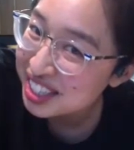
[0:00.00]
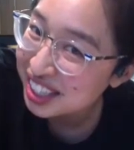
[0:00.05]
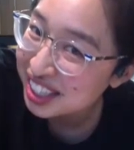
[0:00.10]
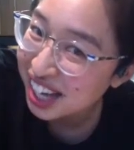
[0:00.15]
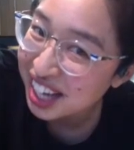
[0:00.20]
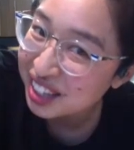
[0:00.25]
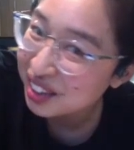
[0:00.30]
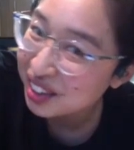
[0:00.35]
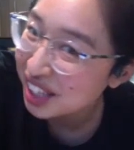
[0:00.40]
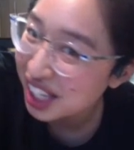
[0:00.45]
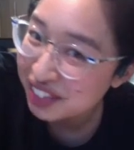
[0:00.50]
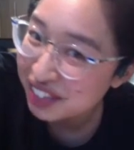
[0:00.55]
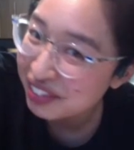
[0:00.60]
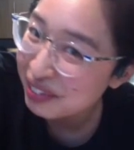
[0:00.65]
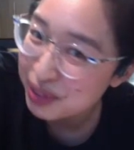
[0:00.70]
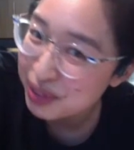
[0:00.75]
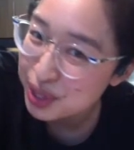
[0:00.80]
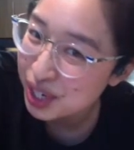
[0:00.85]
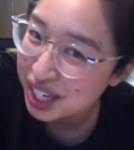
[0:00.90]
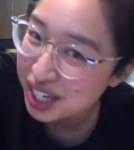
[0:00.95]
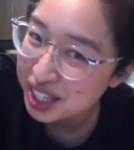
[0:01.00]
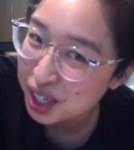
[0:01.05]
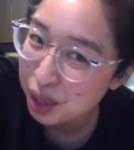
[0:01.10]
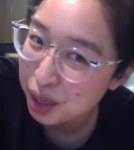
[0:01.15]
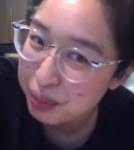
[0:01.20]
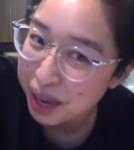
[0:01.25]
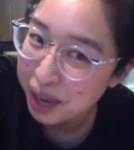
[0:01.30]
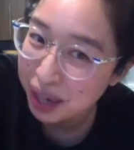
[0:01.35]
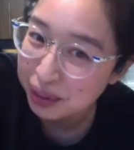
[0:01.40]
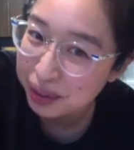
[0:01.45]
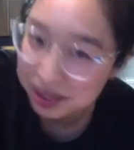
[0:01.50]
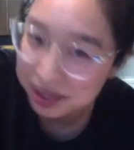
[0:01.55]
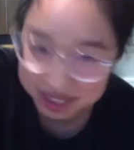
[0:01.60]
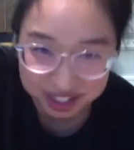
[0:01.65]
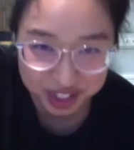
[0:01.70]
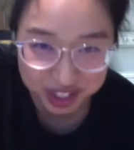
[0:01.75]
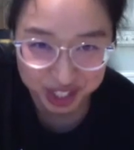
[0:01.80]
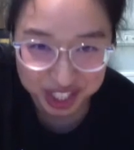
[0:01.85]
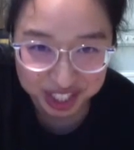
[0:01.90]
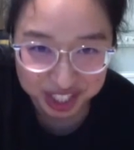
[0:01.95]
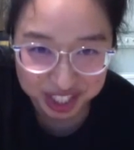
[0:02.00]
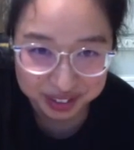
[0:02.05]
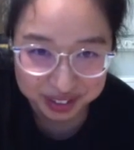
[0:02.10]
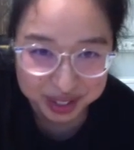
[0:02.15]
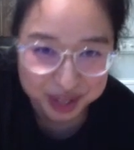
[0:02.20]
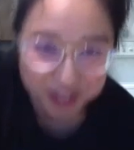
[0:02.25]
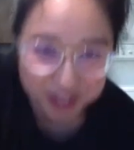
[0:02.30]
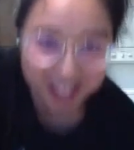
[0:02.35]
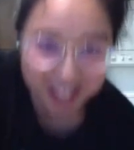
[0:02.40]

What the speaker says: I don't think I've ever tried to go backwards. Should I give it a try?